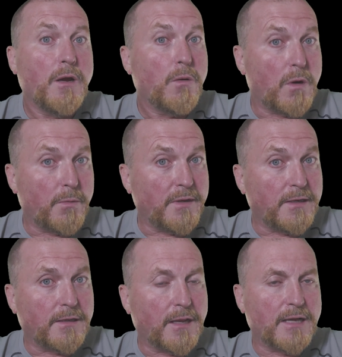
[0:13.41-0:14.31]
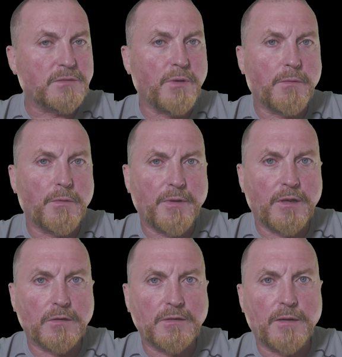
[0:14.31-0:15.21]
what we did last week when we
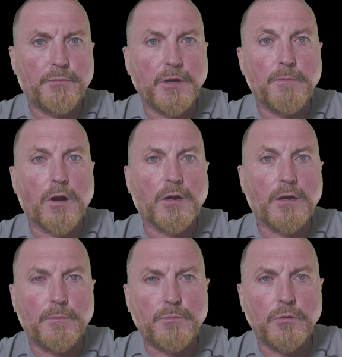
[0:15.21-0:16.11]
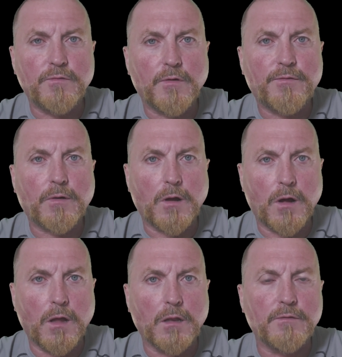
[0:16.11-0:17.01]
looked at pre-market approval for
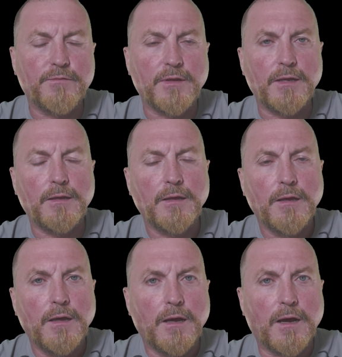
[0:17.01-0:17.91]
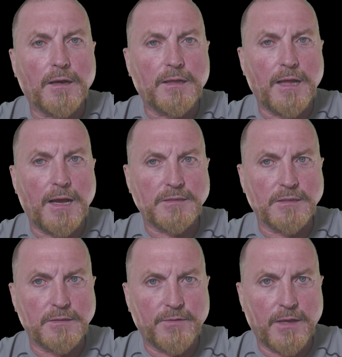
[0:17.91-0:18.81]
all of the
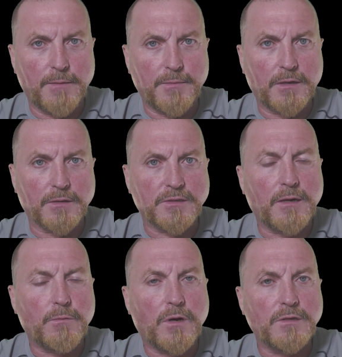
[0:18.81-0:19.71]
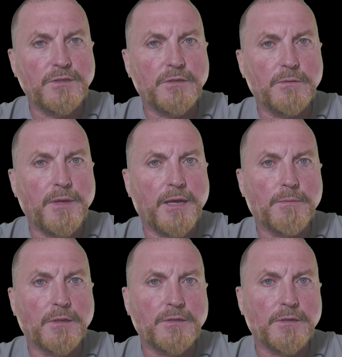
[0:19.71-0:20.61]
classes of chemicals, and I want you to be
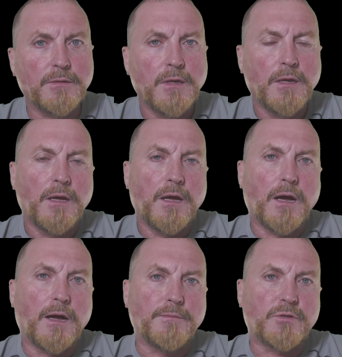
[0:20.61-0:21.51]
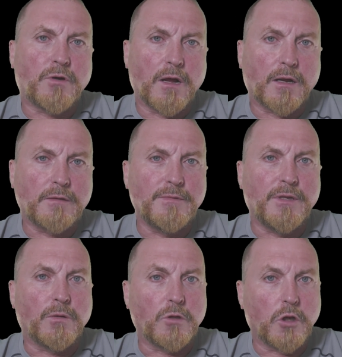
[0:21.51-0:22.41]
able to
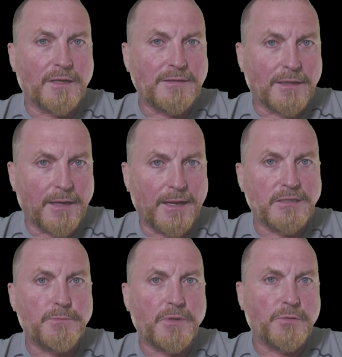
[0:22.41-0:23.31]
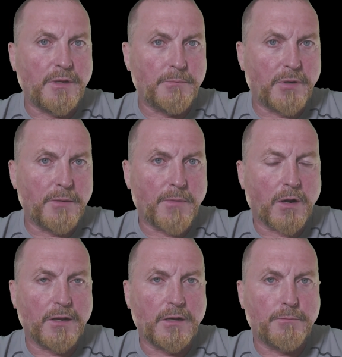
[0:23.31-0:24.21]
look at the links between
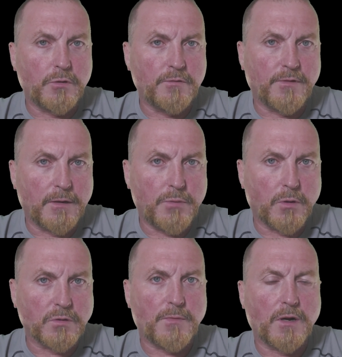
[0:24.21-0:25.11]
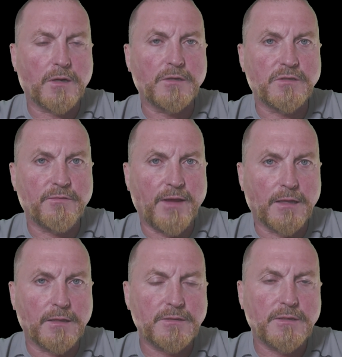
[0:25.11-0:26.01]
pre-market approval and post-market
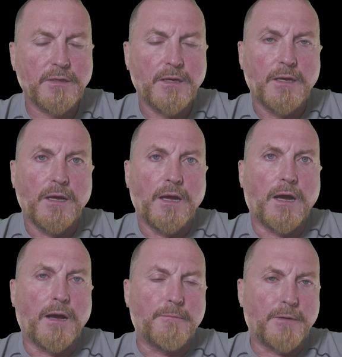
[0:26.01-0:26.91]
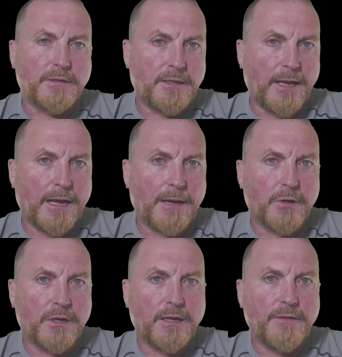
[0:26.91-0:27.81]
surveillance. But today I'm
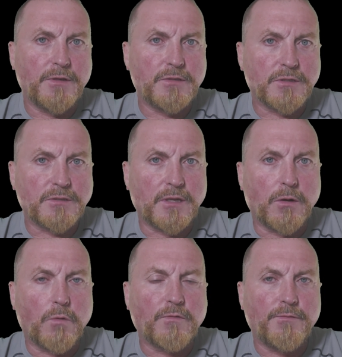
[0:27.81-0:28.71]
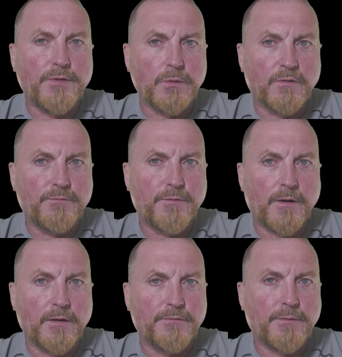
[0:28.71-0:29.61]
going to give you just an overview
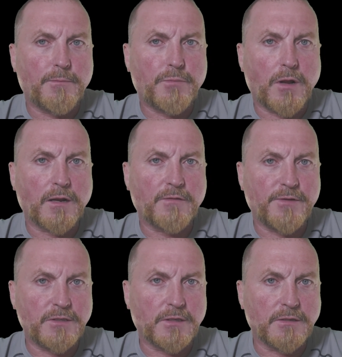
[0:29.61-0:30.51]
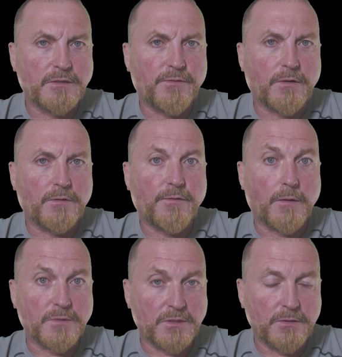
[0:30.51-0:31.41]
of product vigilance for
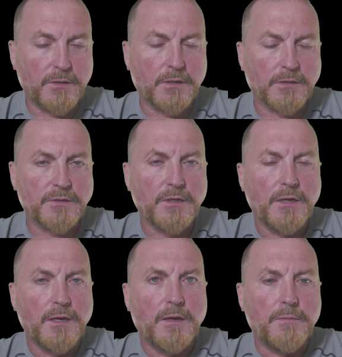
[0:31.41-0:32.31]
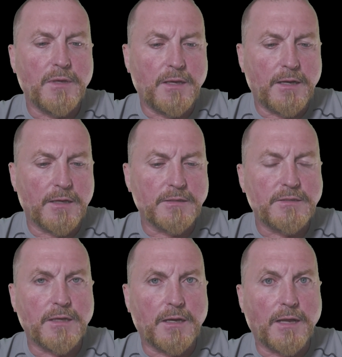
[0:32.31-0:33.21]
pharmaceuticals,
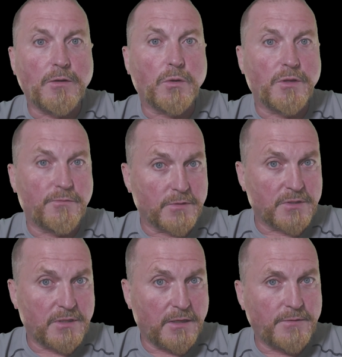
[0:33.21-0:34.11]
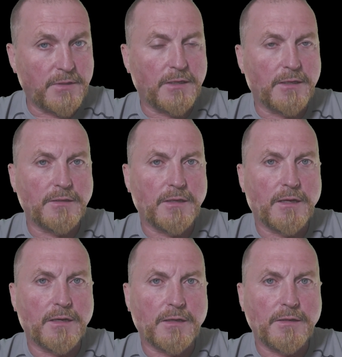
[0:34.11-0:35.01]
because I know you've received it
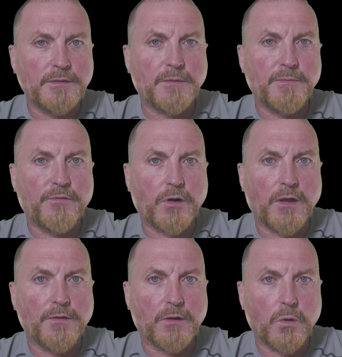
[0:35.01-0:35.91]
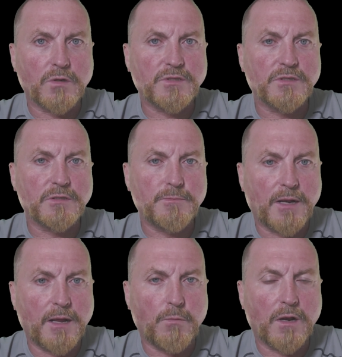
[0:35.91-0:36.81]
in some of your other courses, but
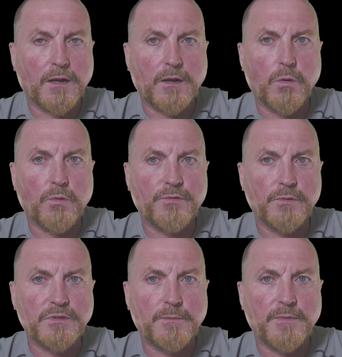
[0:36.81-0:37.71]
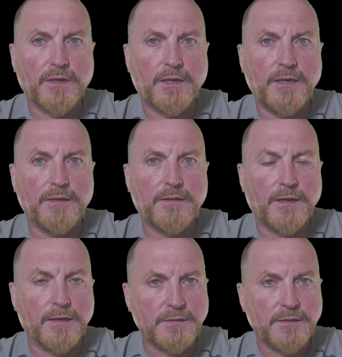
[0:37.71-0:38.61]
I want to go through some of the key
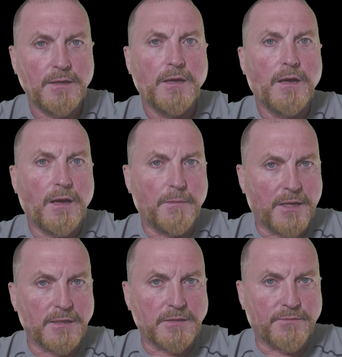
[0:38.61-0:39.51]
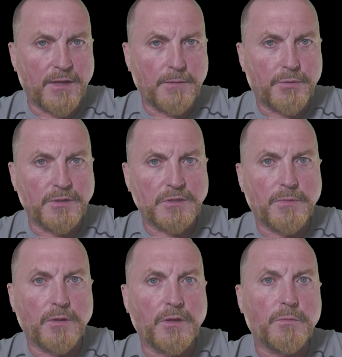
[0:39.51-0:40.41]
things because of that
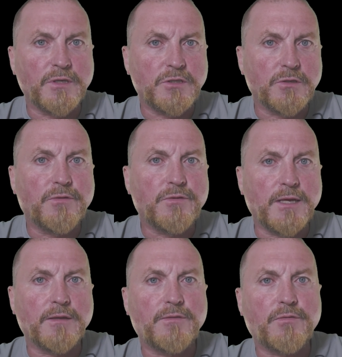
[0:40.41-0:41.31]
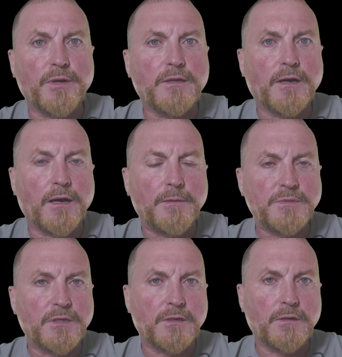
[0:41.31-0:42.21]
principle that we should see it 3
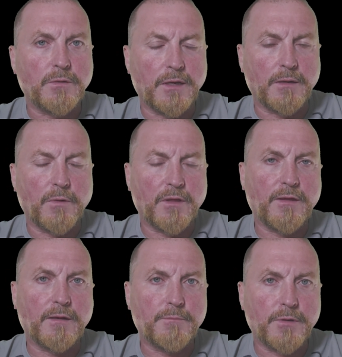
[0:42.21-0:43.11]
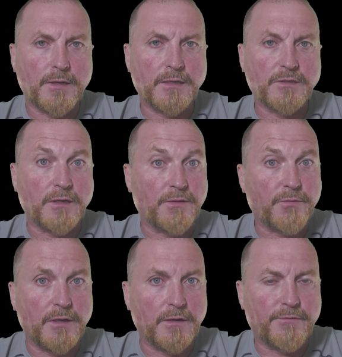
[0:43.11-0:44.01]
times, including within potentially
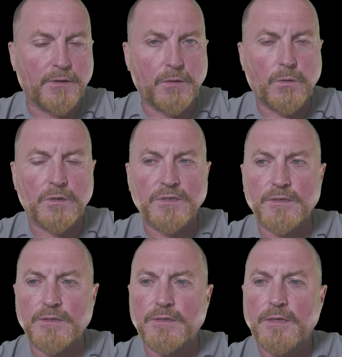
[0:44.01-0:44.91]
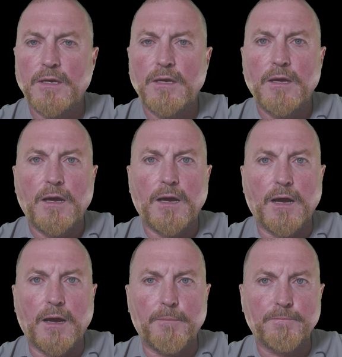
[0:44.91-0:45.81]
3 different courses.
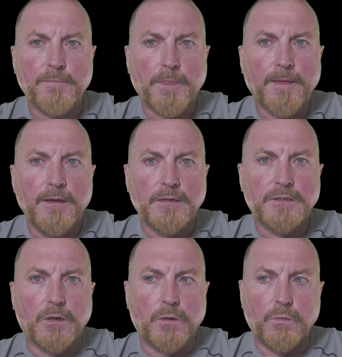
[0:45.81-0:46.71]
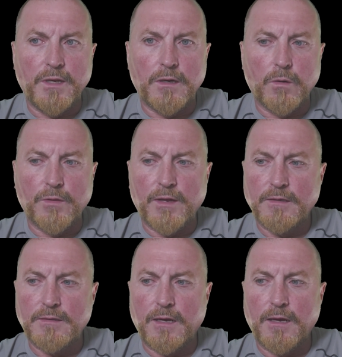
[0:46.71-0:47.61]
So we know
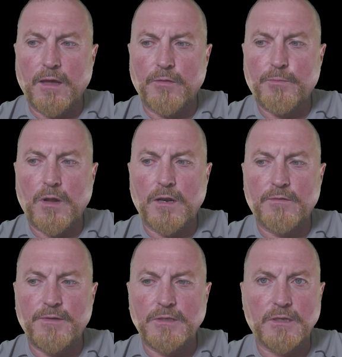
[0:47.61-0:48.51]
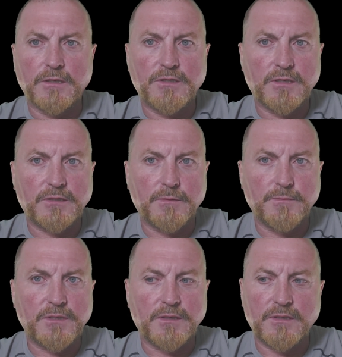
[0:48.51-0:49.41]
that health product vigilance
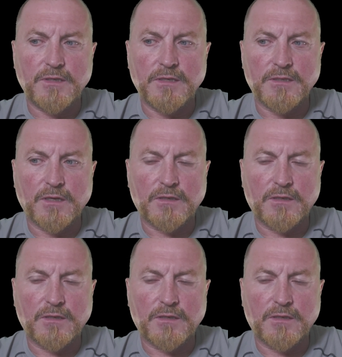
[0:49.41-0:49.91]
systems is a